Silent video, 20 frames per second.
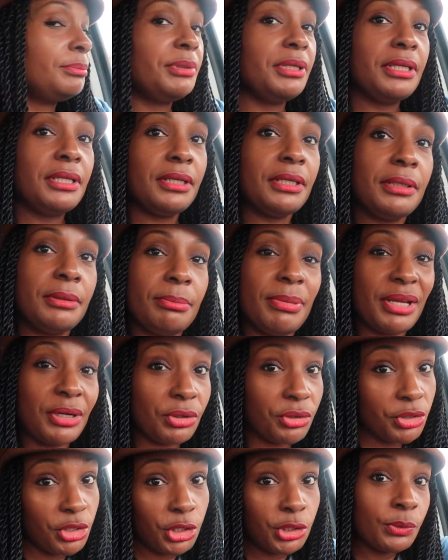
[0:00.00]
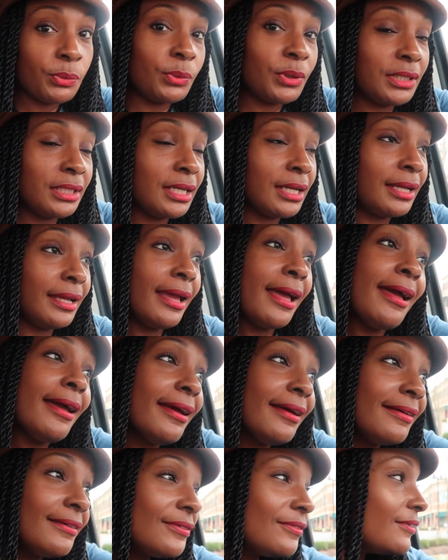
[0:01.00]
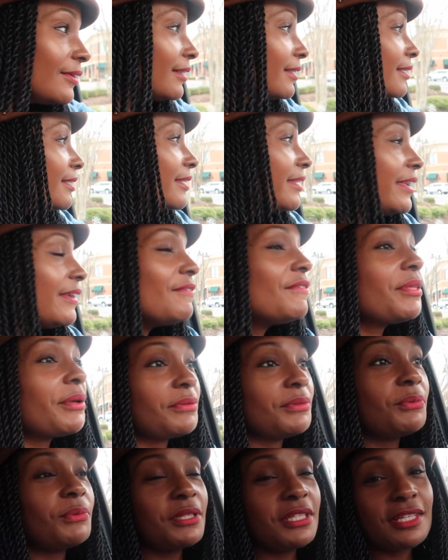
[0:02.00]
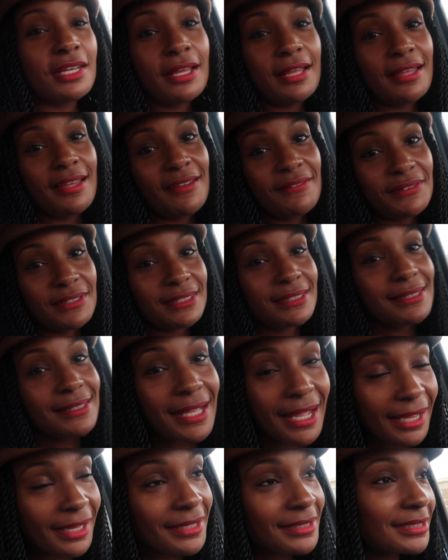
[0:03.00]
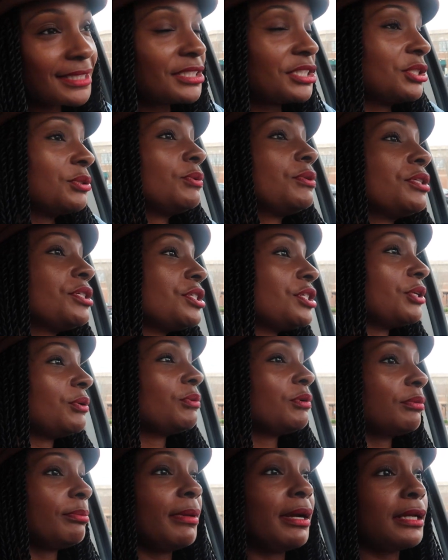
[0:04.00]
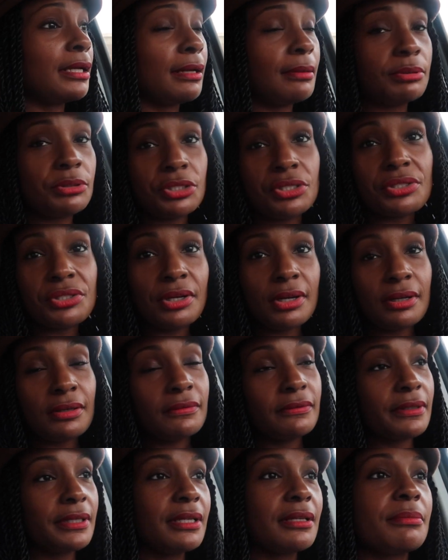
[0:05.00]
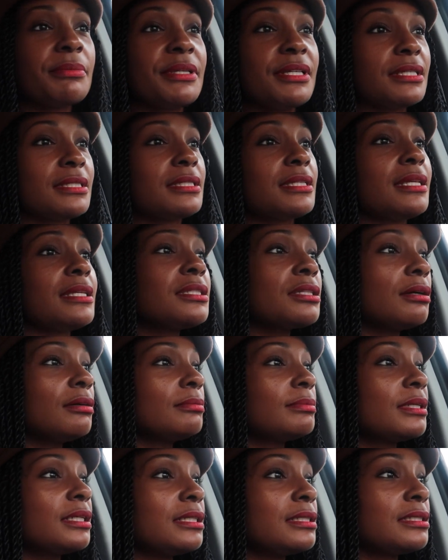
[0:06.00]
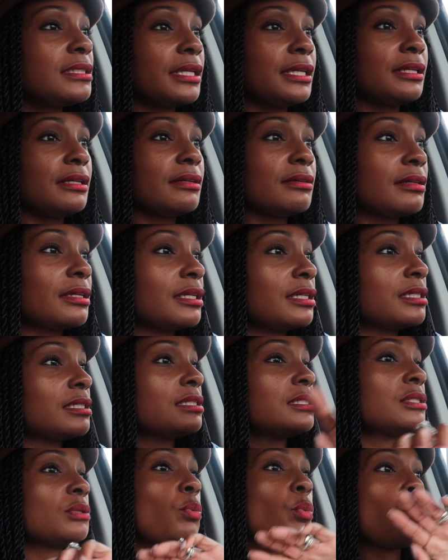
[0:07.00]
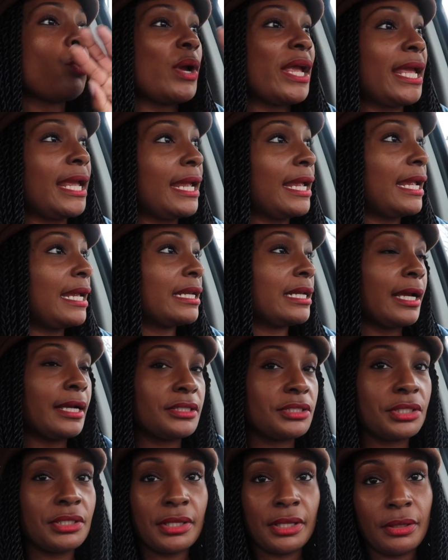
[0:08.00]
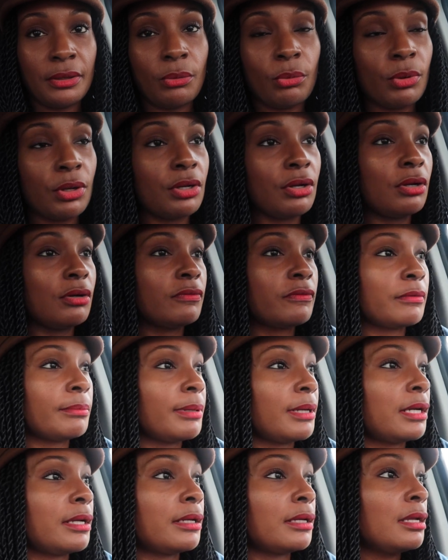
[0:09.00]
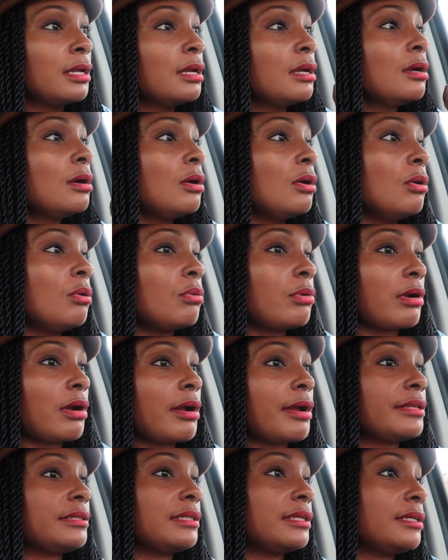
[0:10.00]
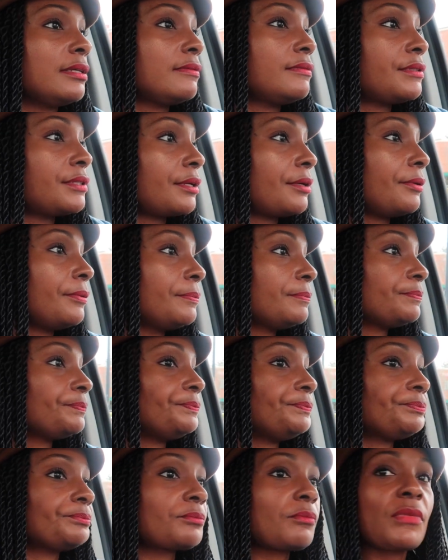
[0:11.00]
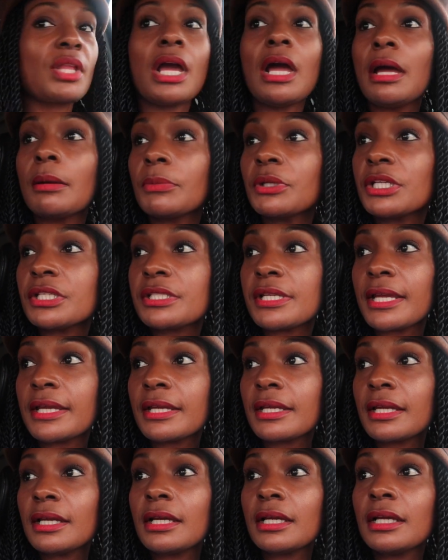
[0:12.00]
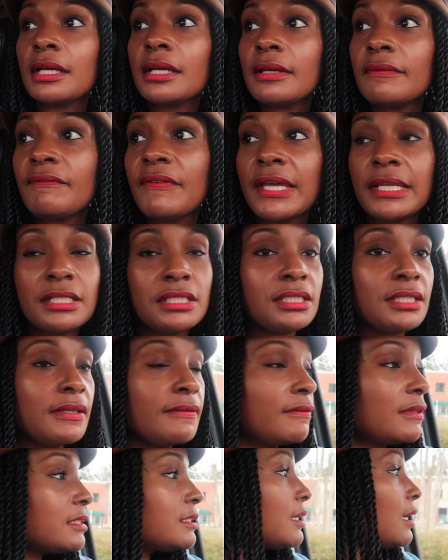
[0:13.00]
be better than the one that I have. Even though the one that I have is nice, I just want to see what my options are over here, because this Home Goods here is way nicer than the one over by where I live. So I'm going to take advantage of the